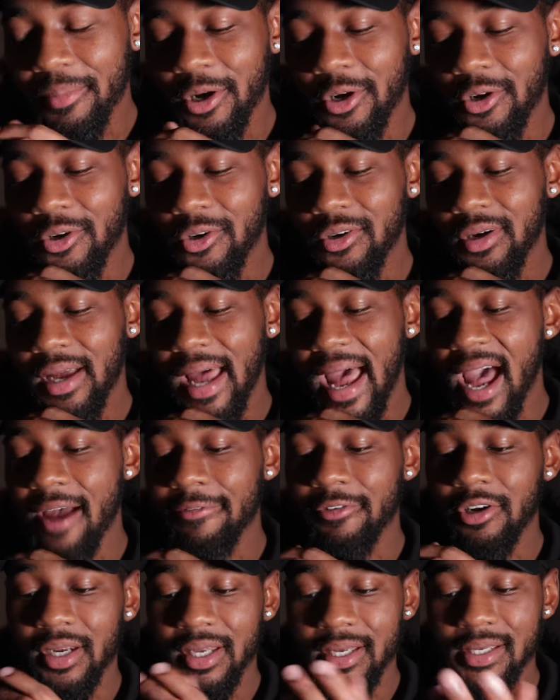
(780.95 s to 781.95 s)
Bowl
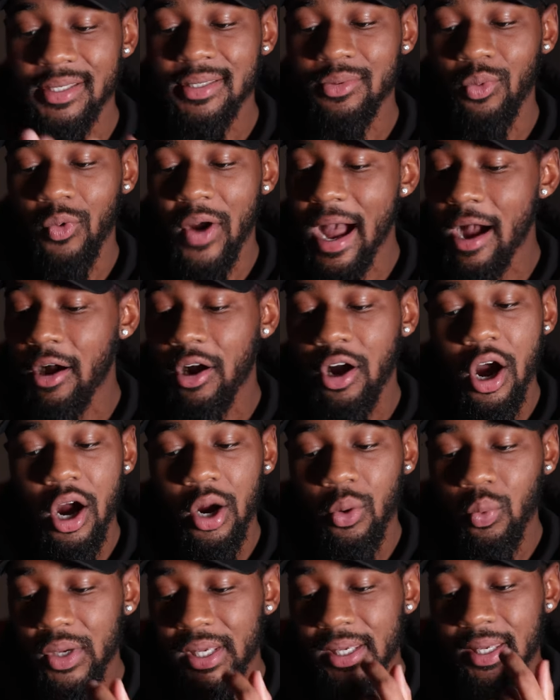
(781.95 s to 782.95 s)
after this wild
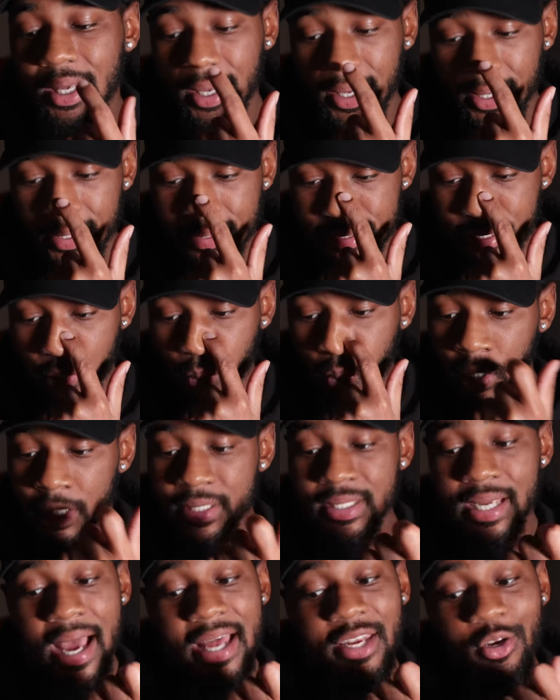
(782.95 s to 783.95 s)
card weekend, because it
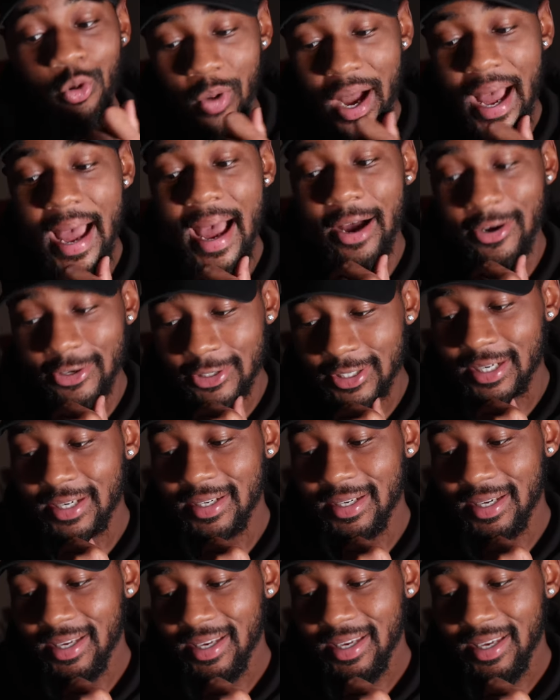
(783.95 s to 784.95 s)
was kind of wild.
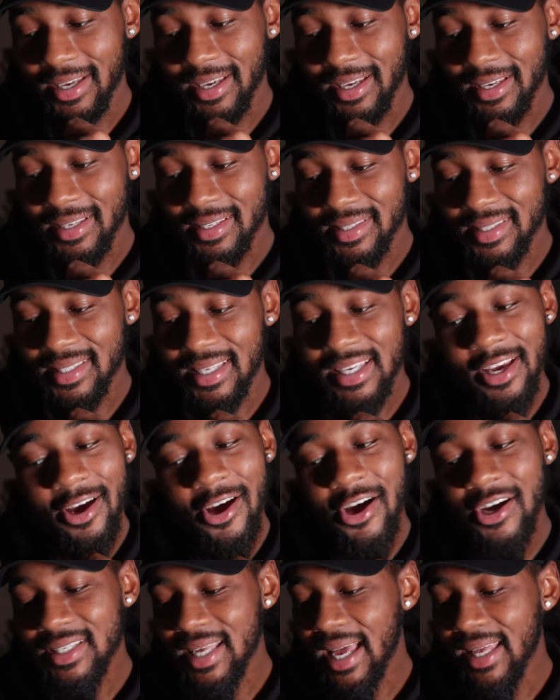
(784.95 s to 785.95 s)

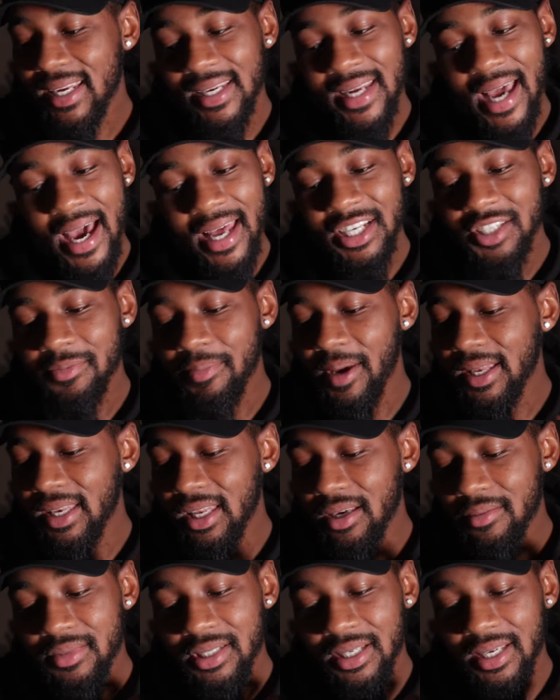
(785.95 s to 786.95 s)
Seahawks, I did not
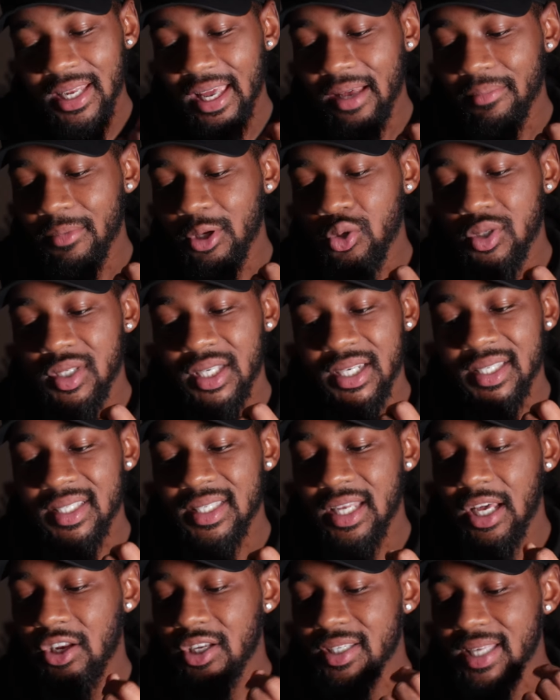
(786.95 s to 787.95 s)
expect them to damn lose, and the
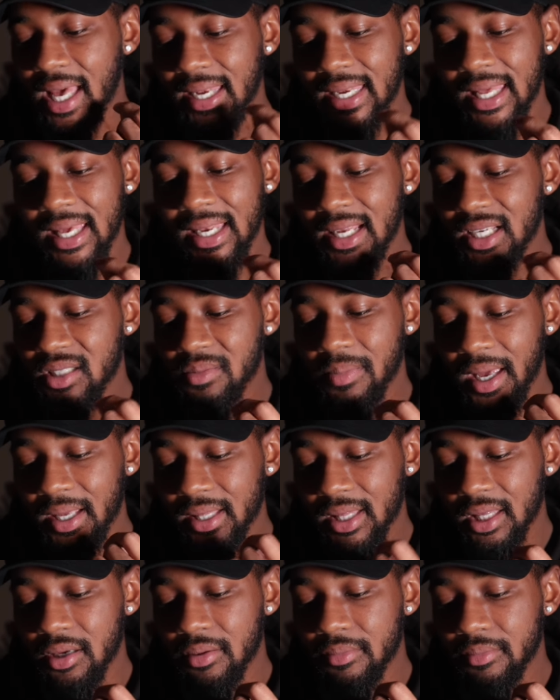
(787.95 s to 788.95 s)
Steelers, I didn't
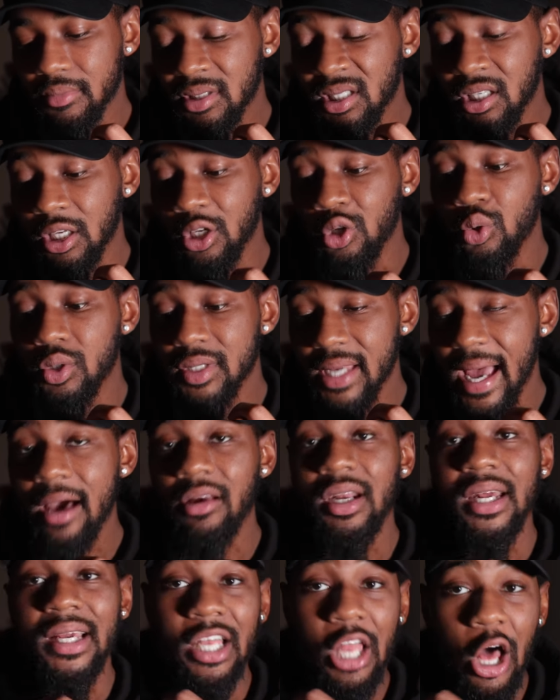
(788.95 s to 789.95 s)
expect them to lose
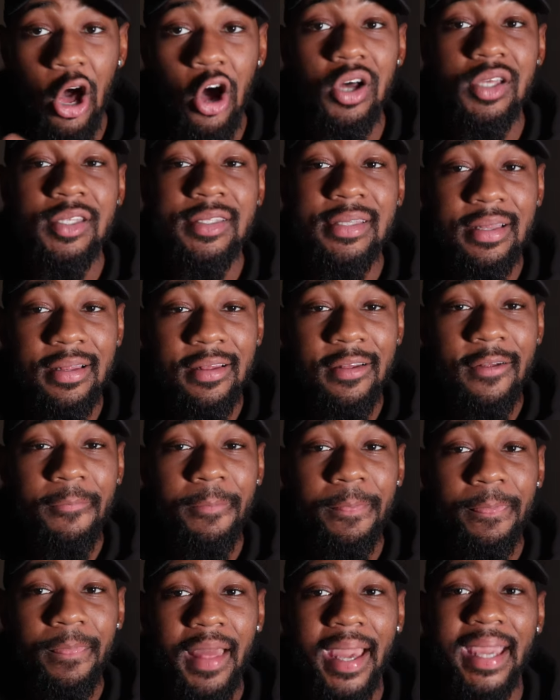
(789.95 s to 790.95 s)
how they lost.
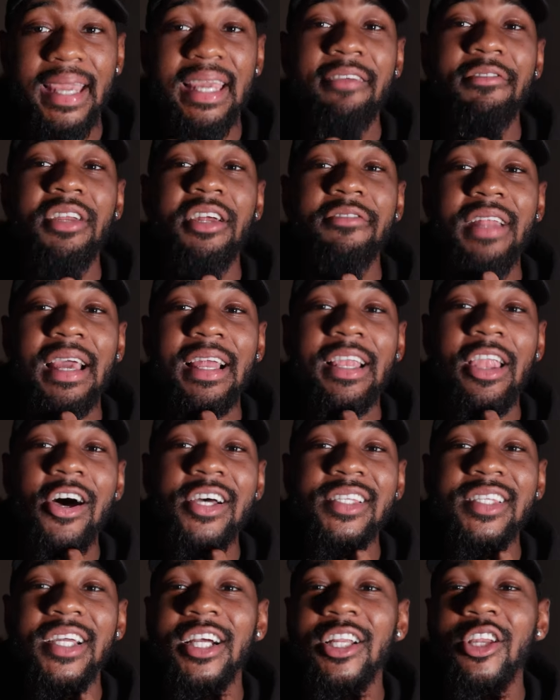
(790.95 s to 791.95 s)
Like, even if they
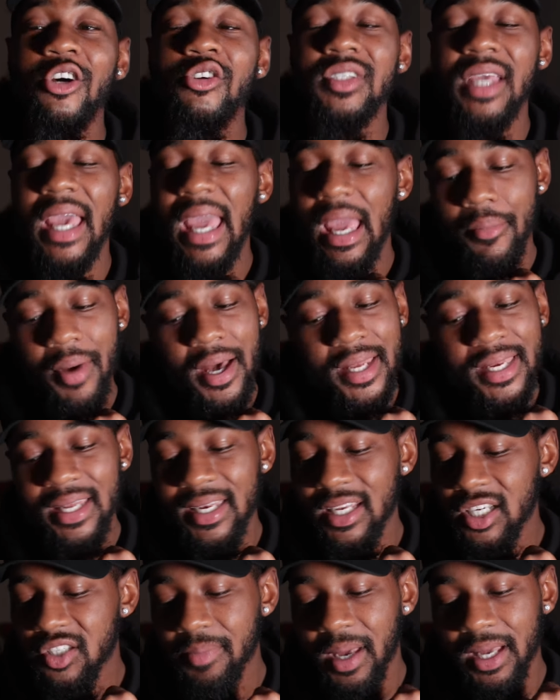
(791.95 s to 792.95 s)
lost a close game, I
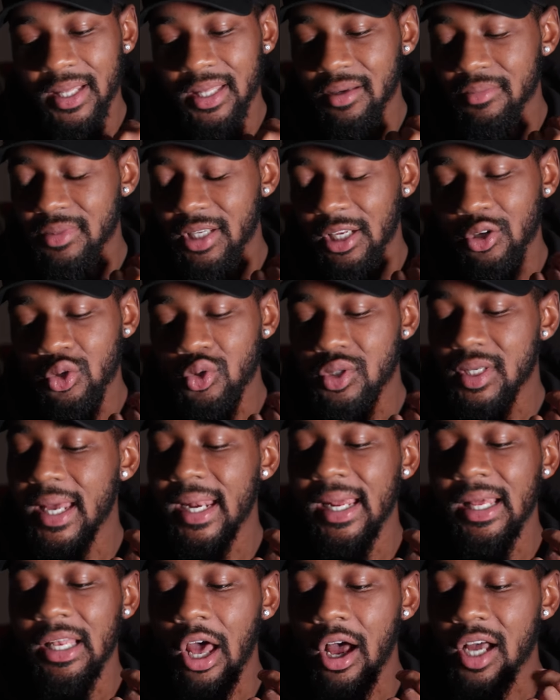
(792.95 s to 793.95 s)
didn't expect them to lose
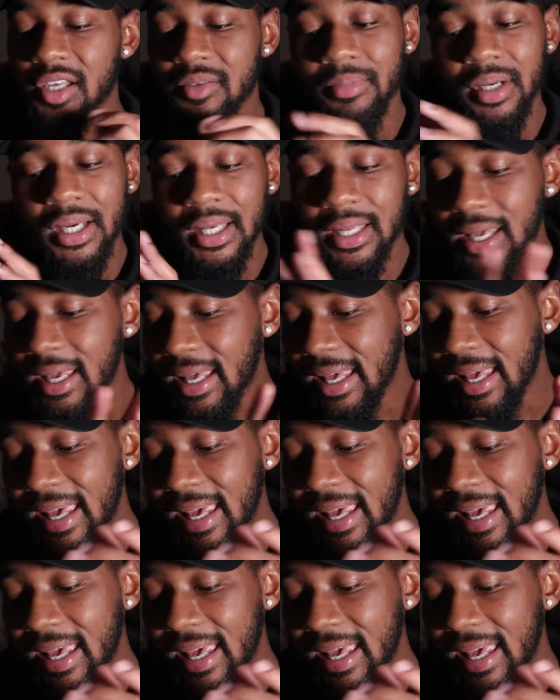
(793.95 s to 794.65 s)
how they lost, but